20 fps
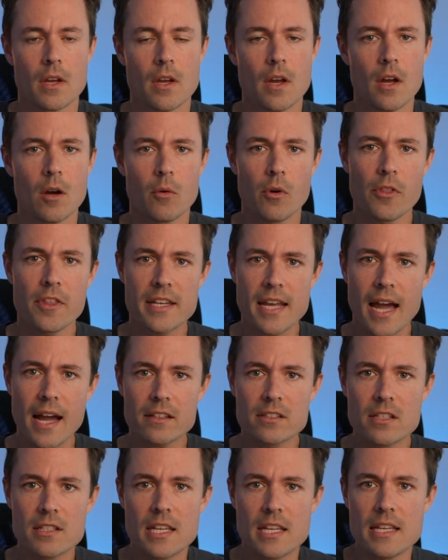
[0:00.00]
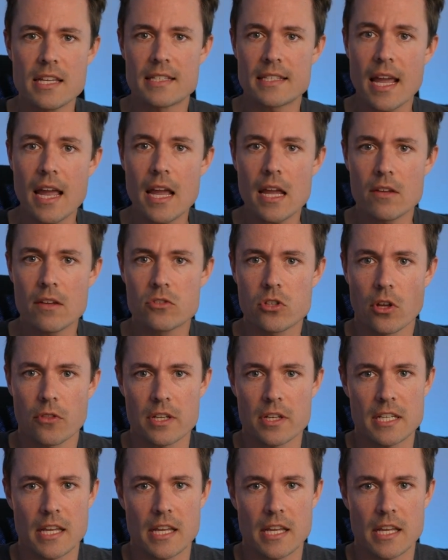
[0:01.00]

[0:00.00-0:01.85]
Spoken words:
Well, the taxes he saves on the